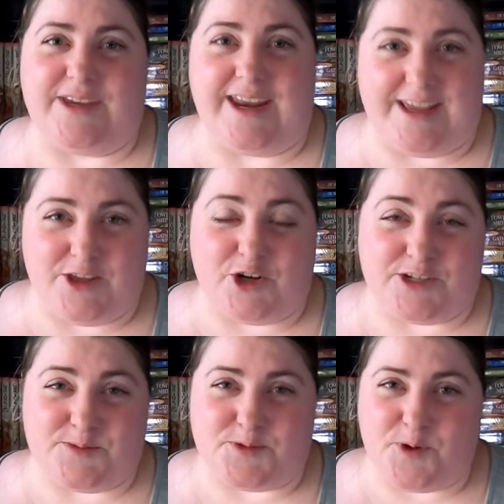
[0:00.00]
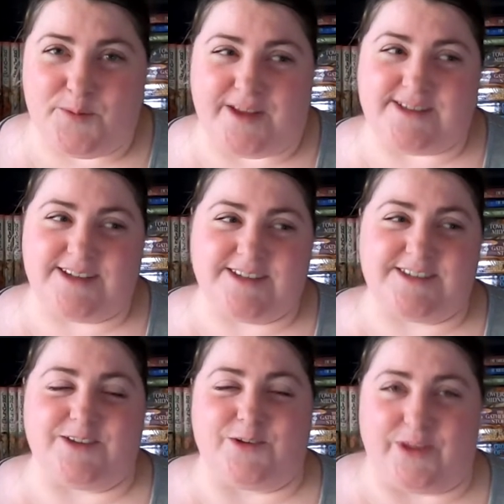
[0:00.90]
getting the Christmas romances
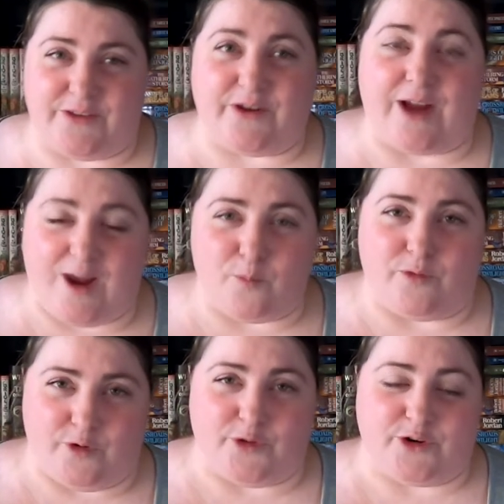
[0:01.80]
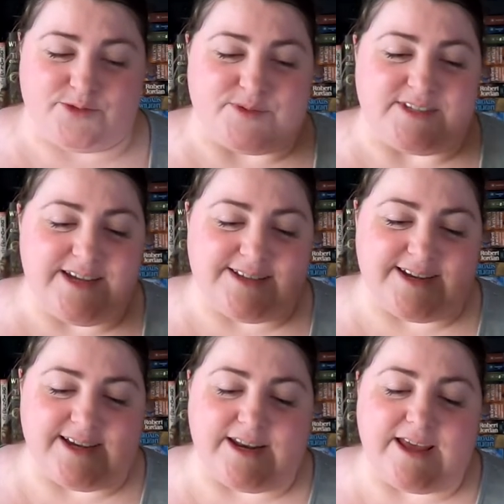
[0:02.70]
so that they're out before the Christmas
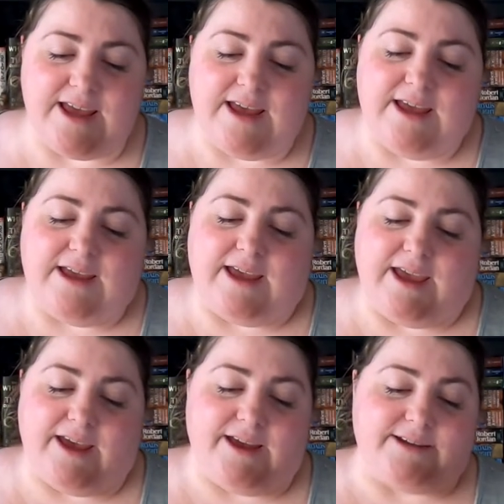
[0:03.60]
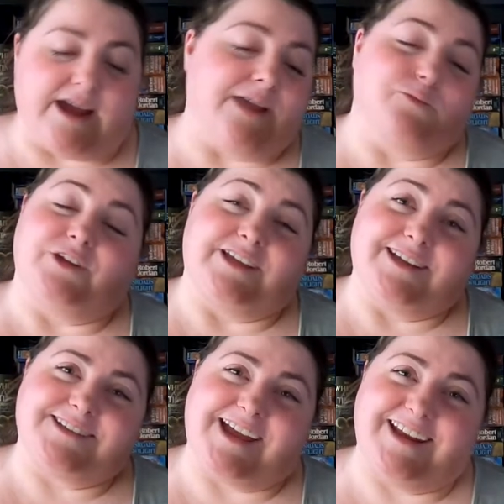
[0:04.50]
season, and I'm really
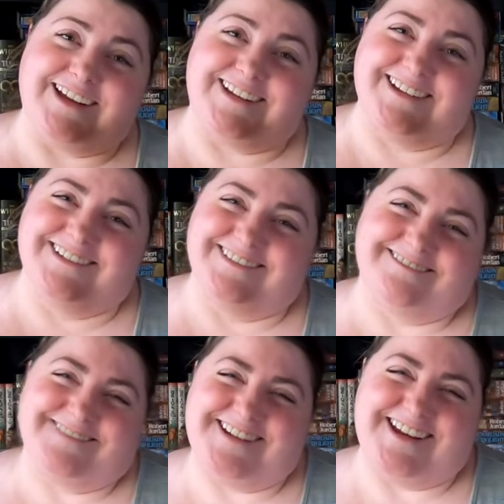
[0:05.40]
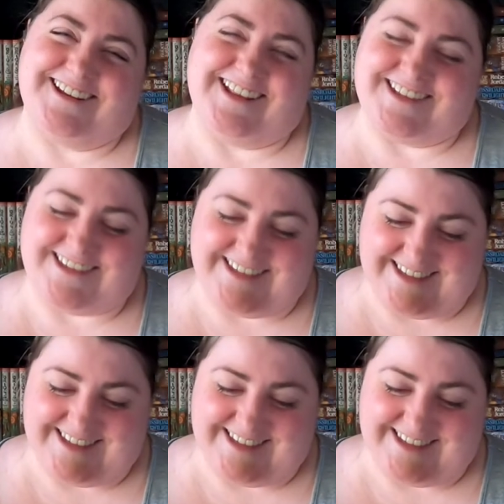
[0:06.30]
excited, needless to